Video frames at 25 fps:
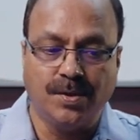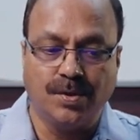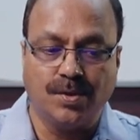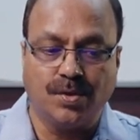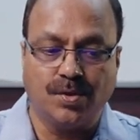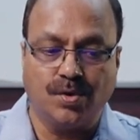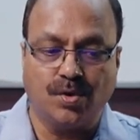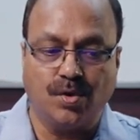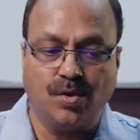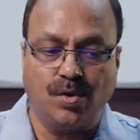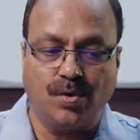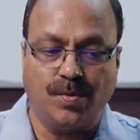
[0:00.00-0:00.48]

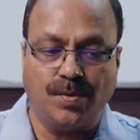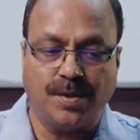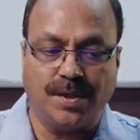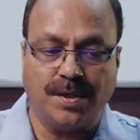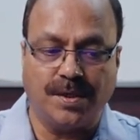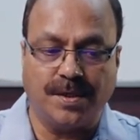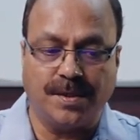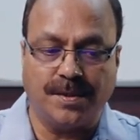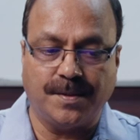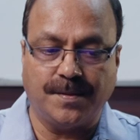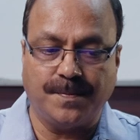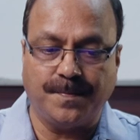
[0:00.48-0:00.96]
So
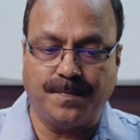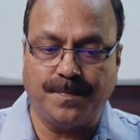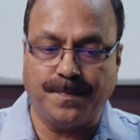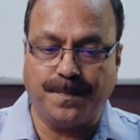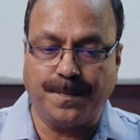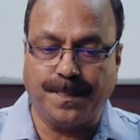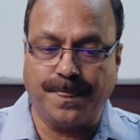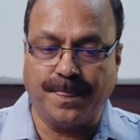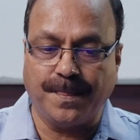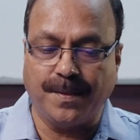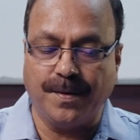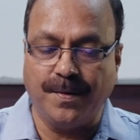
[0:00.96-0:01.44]
uh,
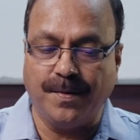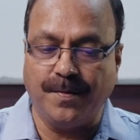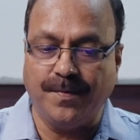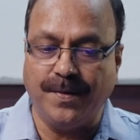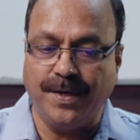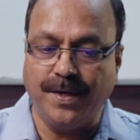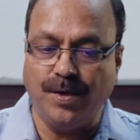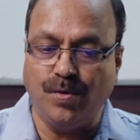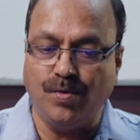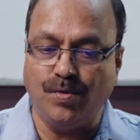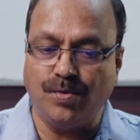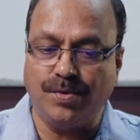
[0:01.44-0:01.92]

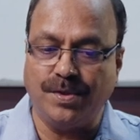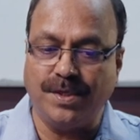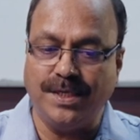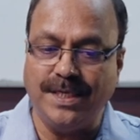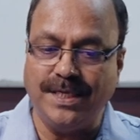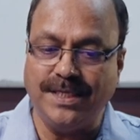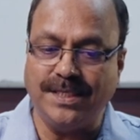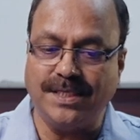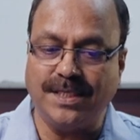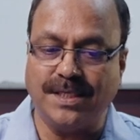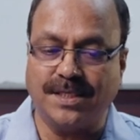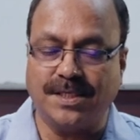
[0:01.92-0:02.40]
when you
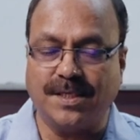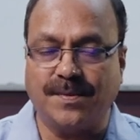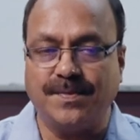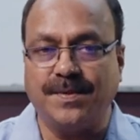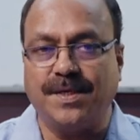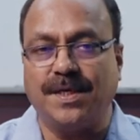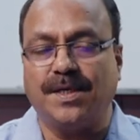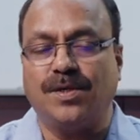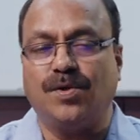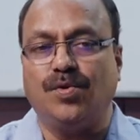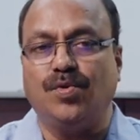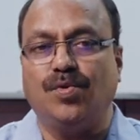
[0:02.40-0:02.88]
teach this
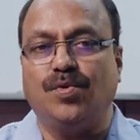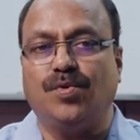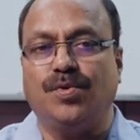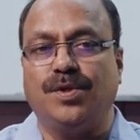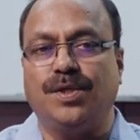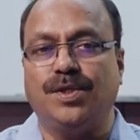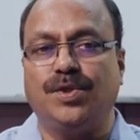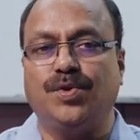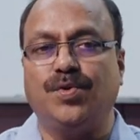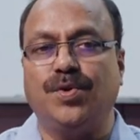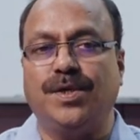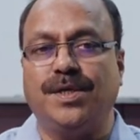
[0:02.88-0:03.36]
subject to
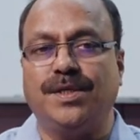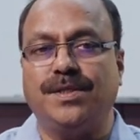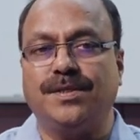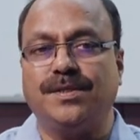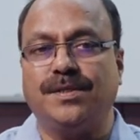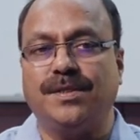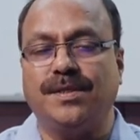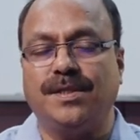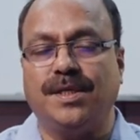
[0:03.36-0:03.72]
students,